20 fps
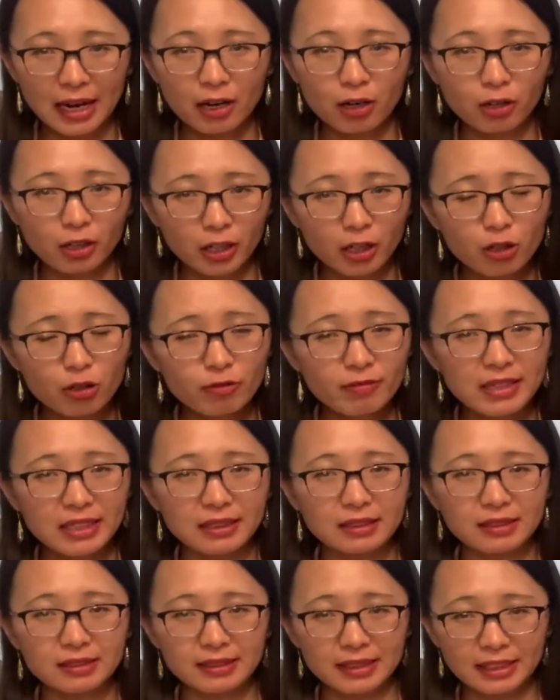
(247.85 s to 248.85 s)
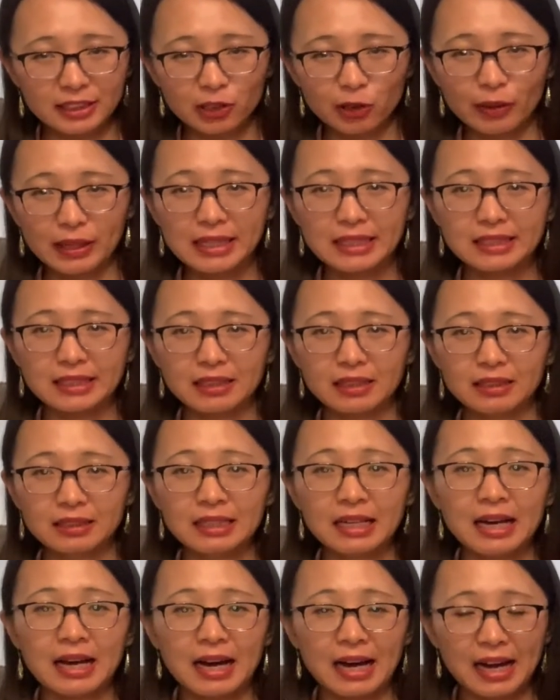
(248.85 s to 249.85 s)
COVID situation,
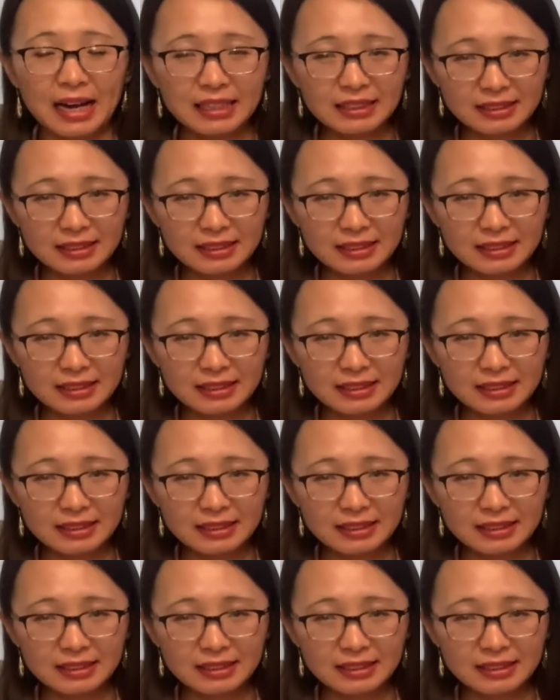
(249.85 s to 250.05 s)
I